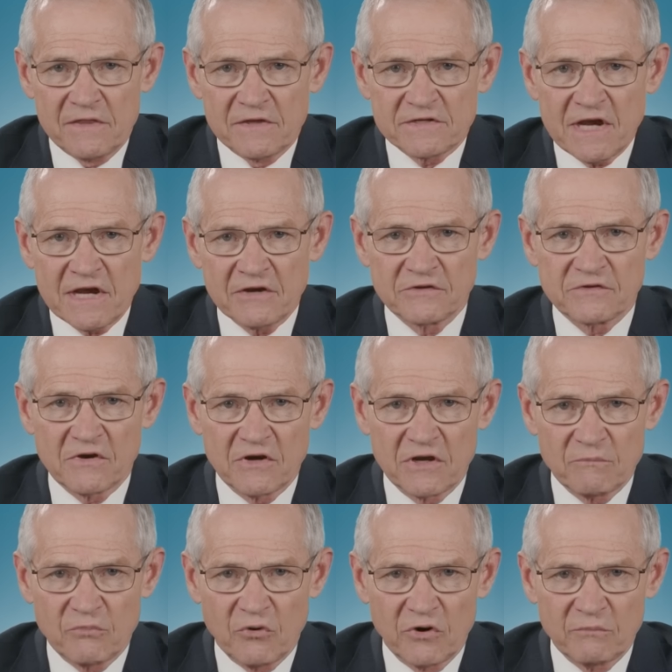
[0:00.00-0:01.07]
The second
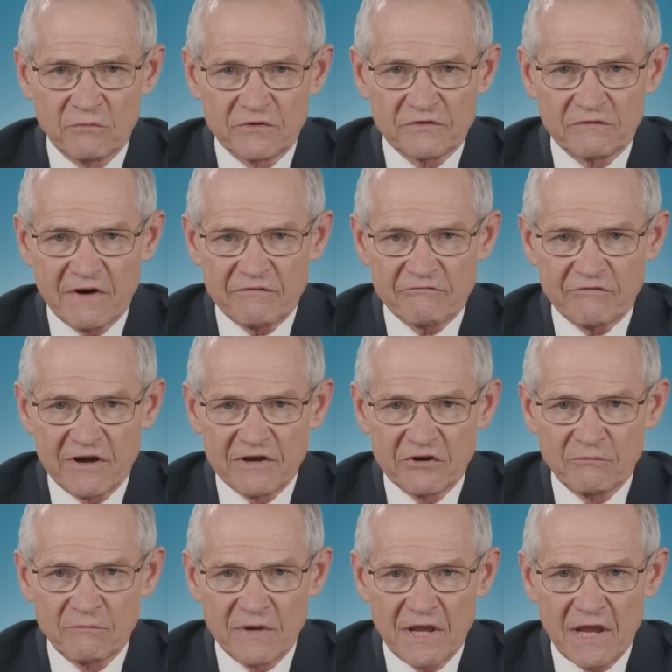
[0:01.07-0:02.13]
turning point was the
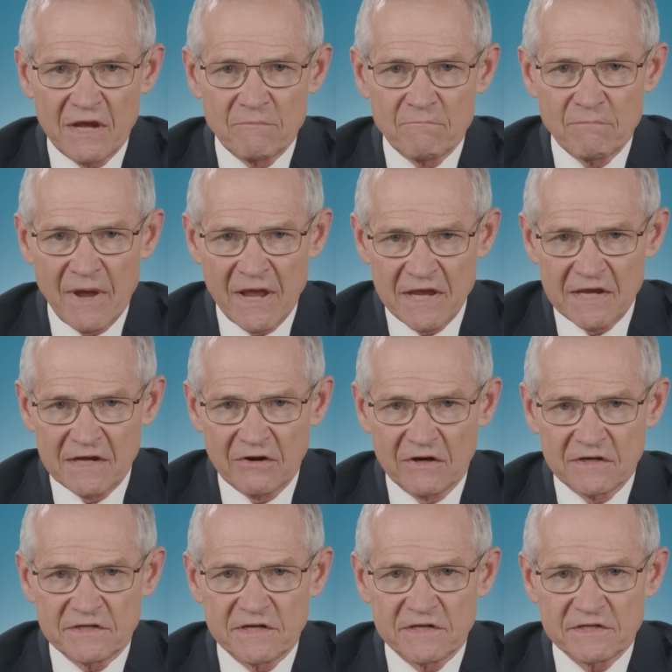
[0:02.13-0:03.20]
referendum in May
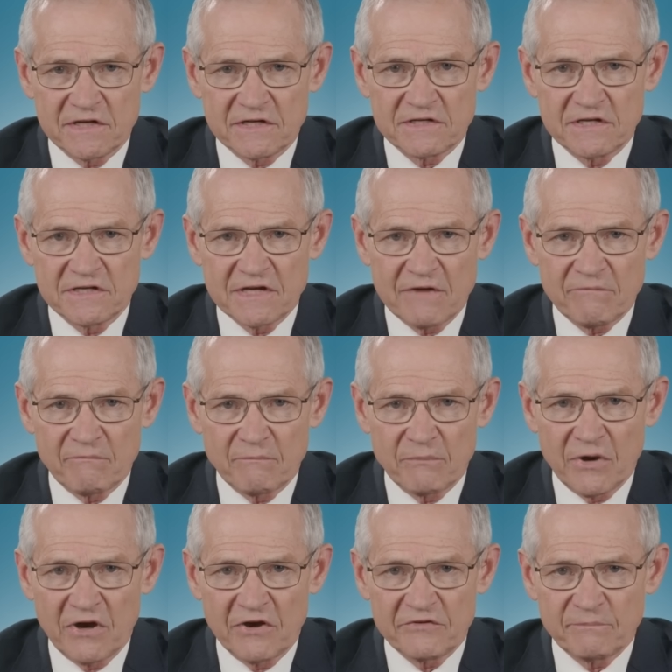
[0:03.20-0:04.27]
1967,
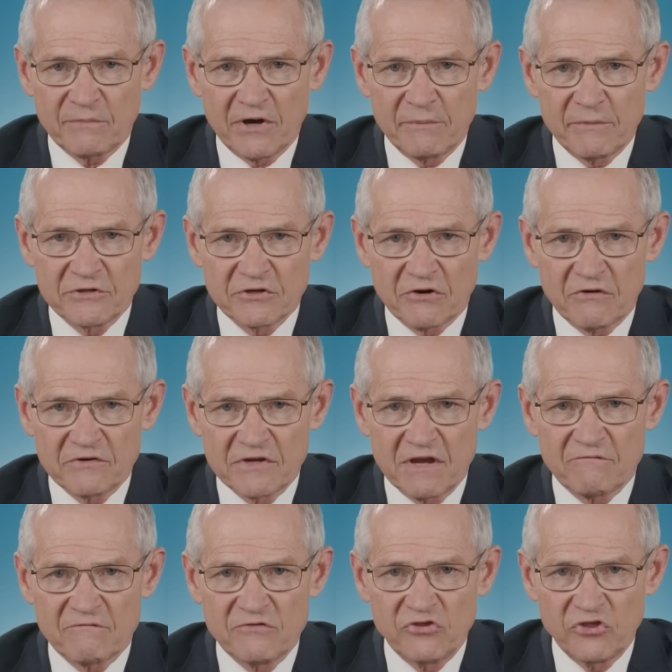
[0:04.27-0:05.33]
passed by a
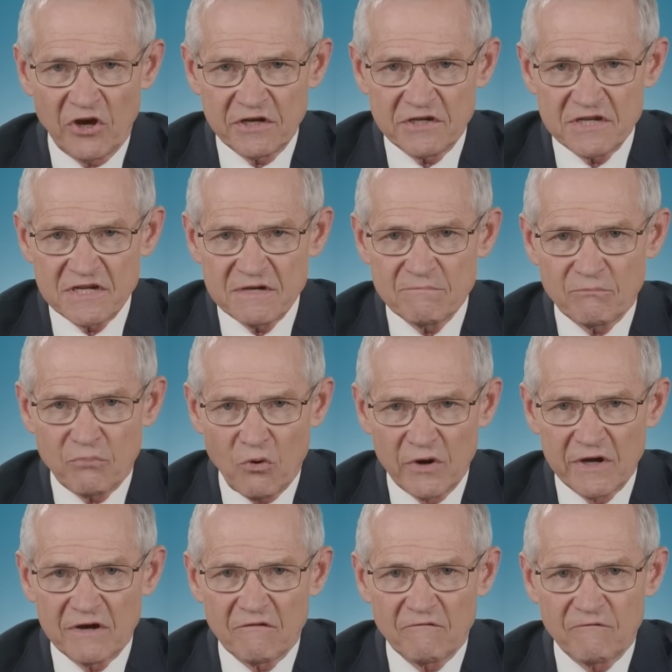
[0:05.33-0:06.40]
majority of
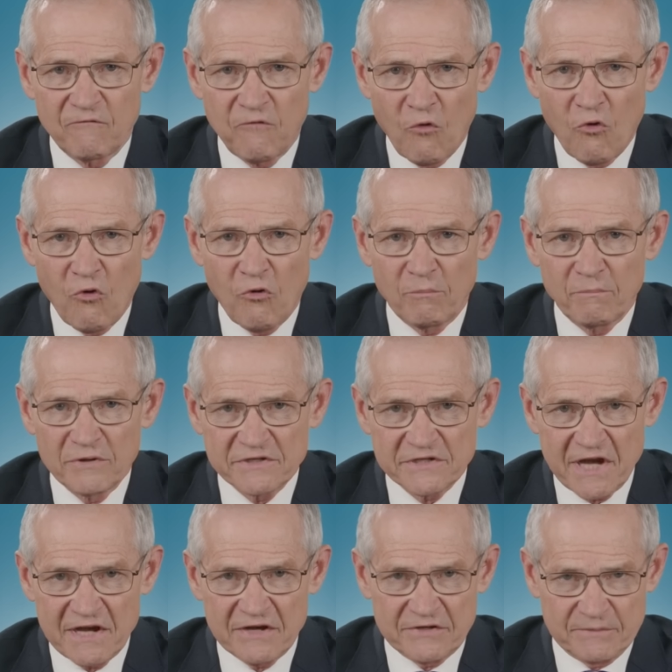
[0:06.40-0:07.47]

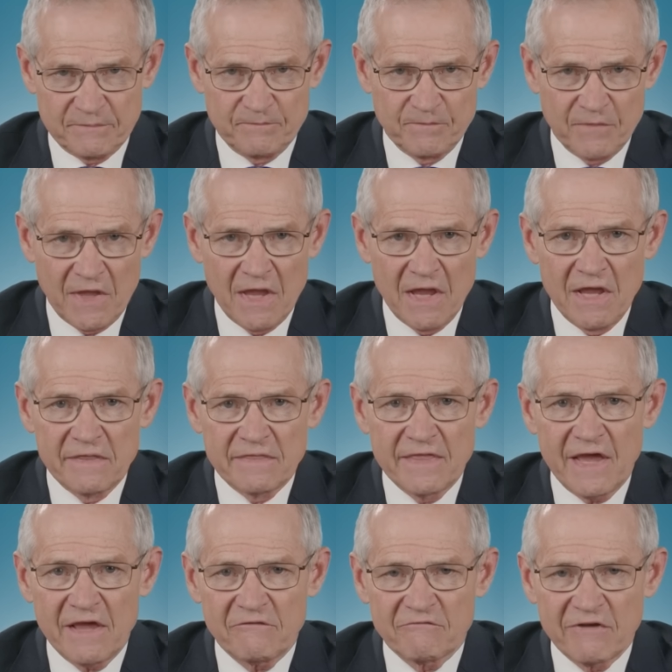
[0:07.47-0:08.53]
90.4%.
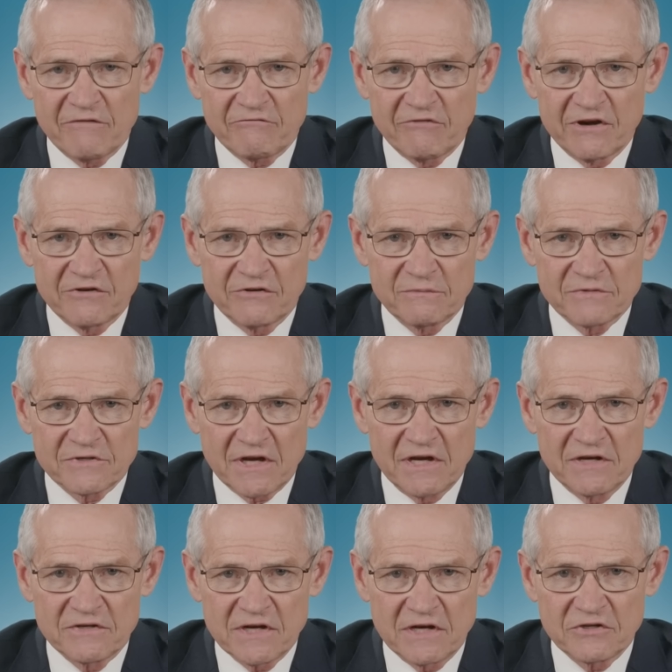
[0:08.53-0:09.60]
That referendum's
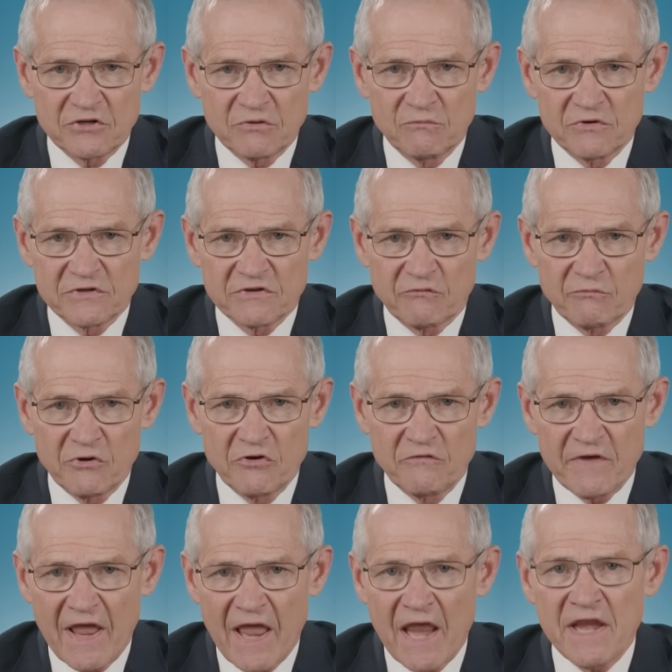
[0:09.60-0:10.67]
intention was to
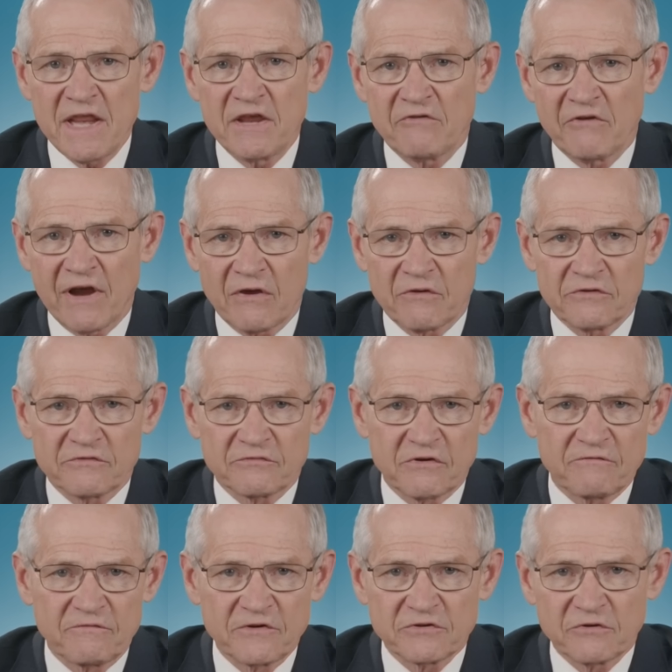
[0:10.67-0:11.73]
remove any grounds
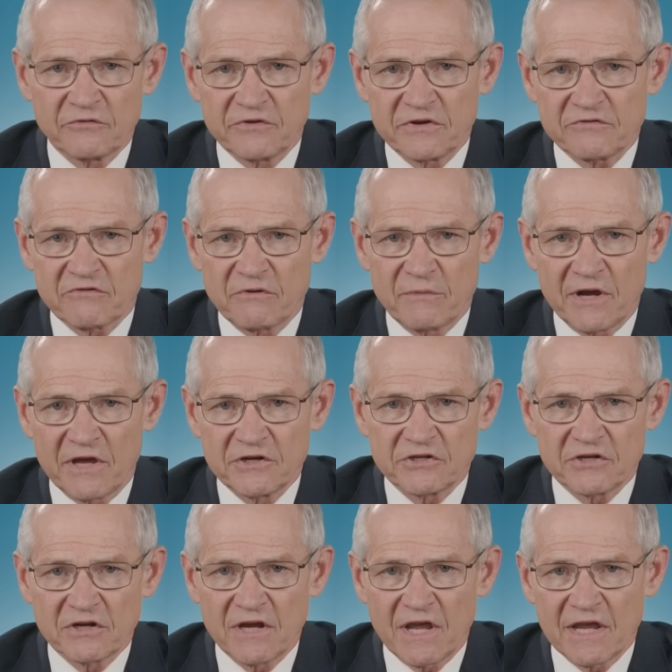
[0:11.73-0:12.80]
for official
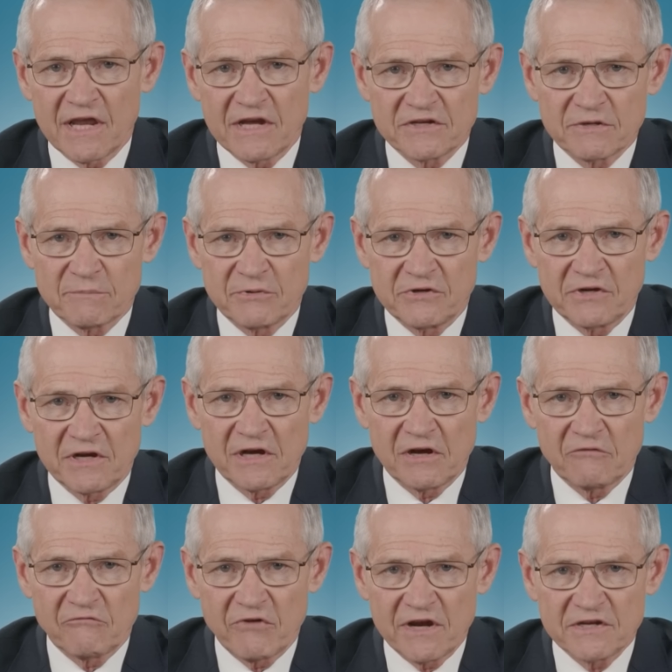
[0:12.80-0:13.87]
discrimination against a
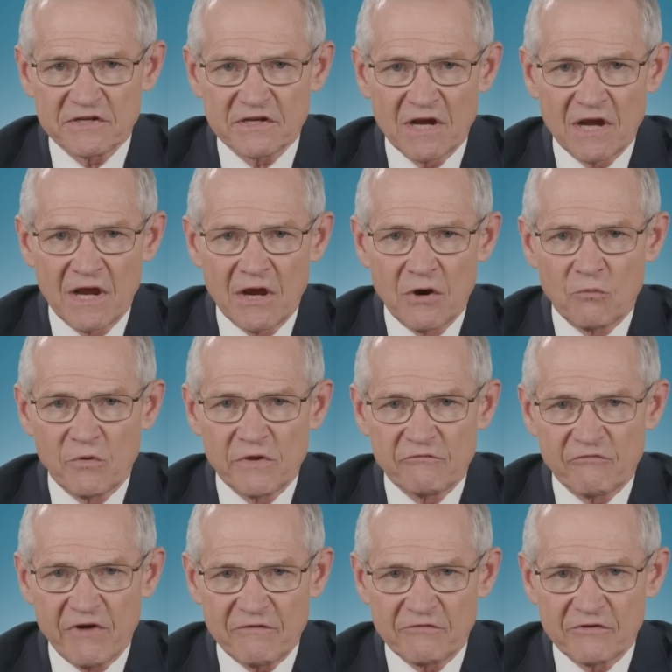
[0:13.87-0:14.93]
particular race
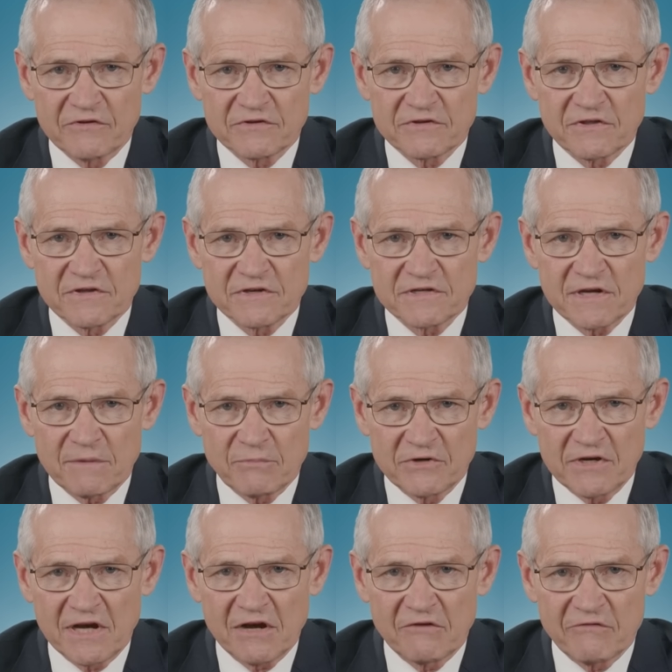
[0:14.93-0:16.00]
with reference to the
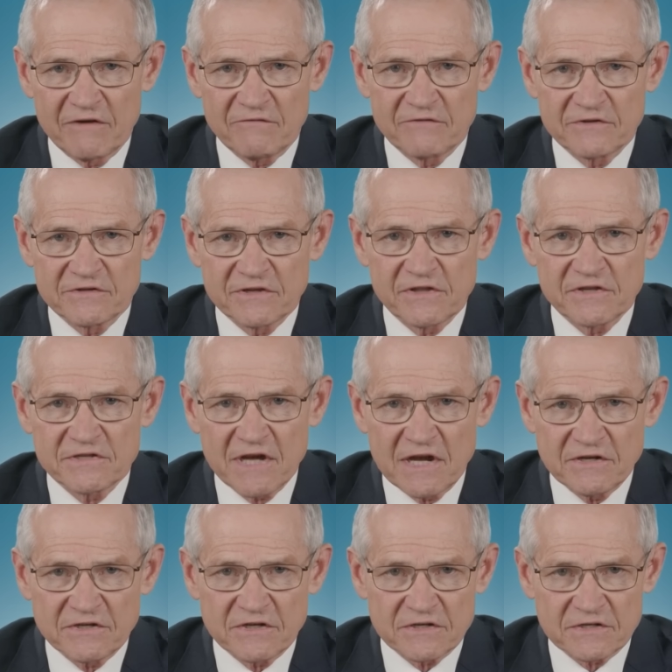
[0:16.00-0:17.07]

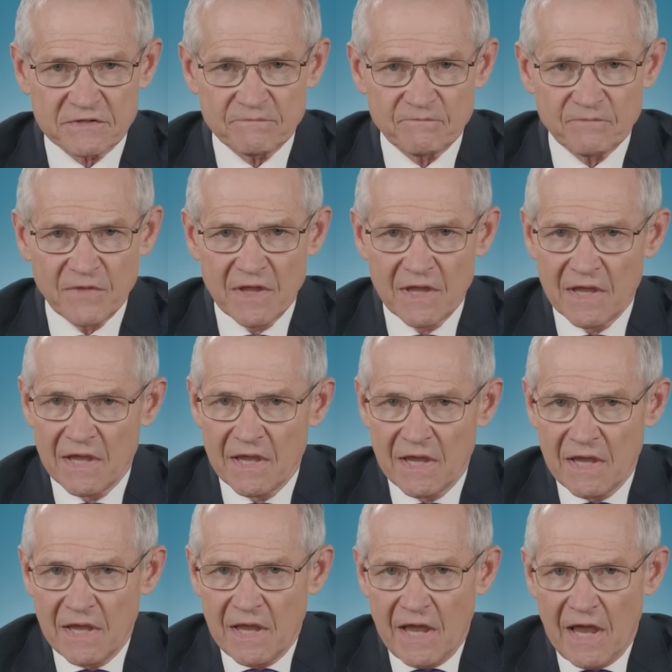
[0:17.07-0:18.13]
census.
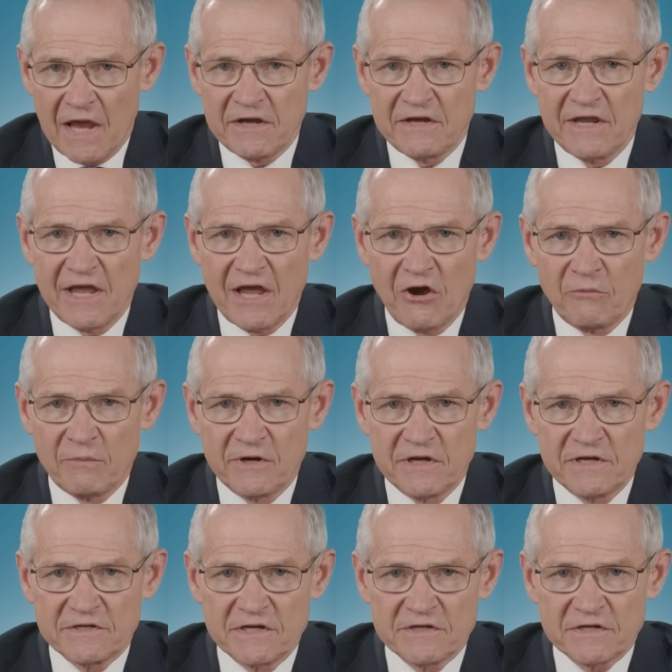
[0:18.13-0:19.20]
Anthony
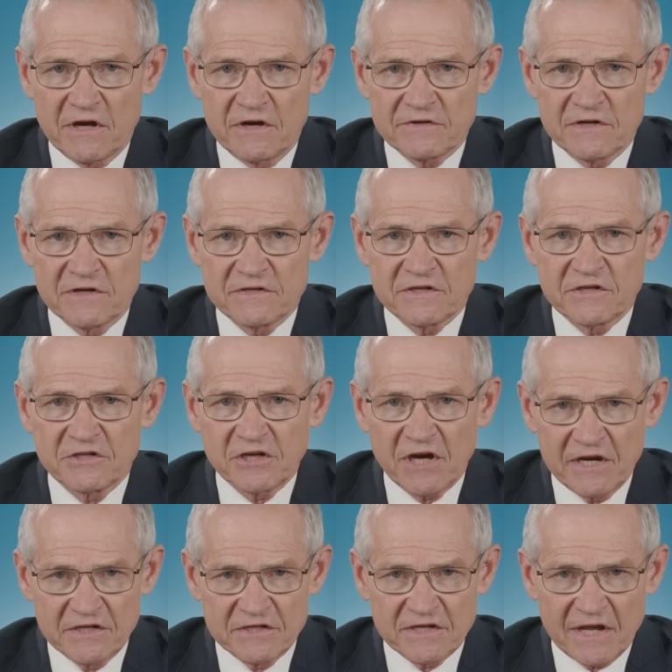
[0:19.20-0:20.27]
Albanese is asking us to
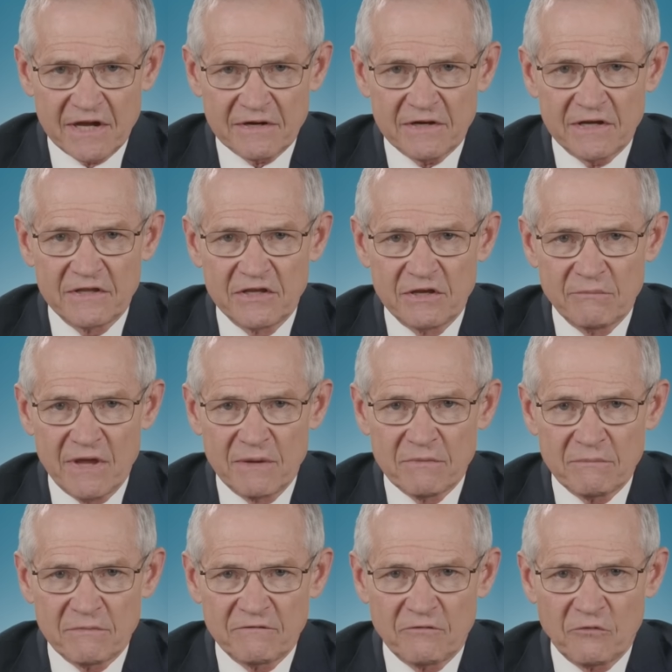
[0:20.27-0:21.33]
change that in the
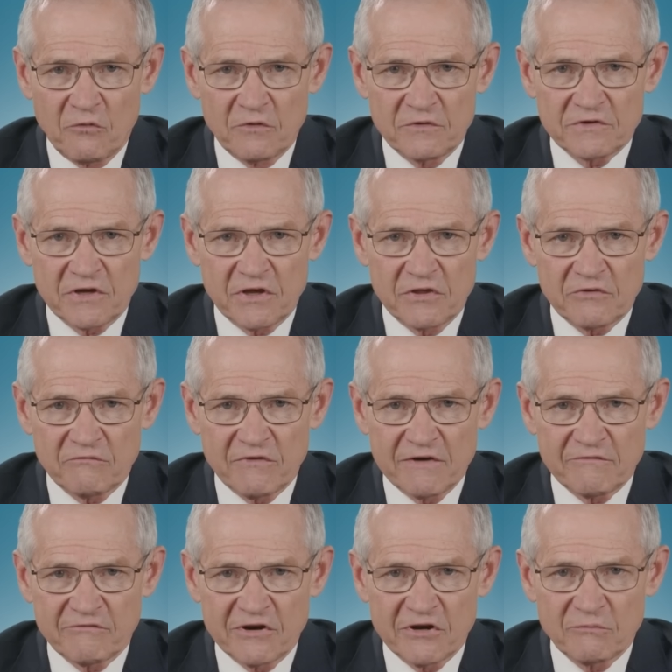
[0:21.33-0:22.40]
amendment before us at the
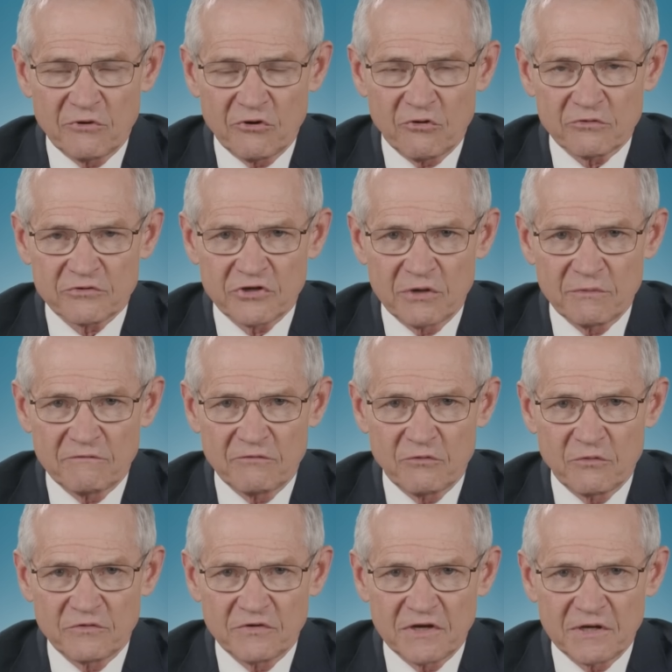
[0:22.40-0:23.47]
referendum on October
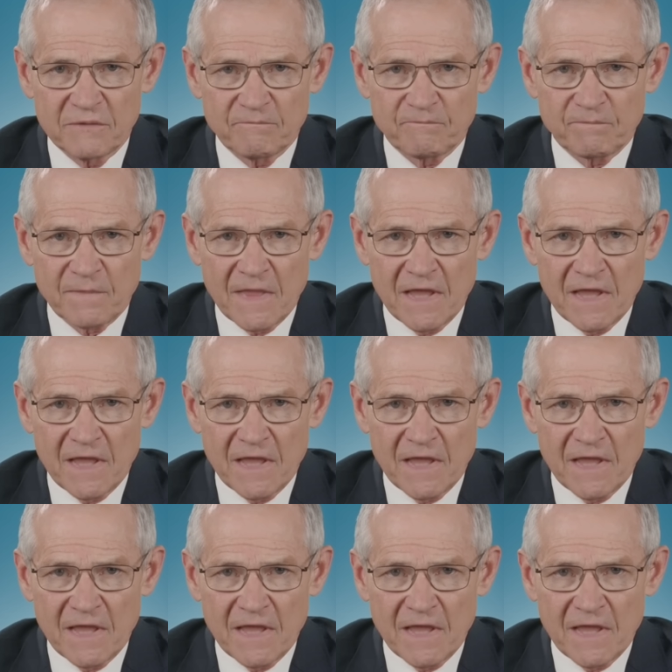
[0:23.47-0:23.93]
14.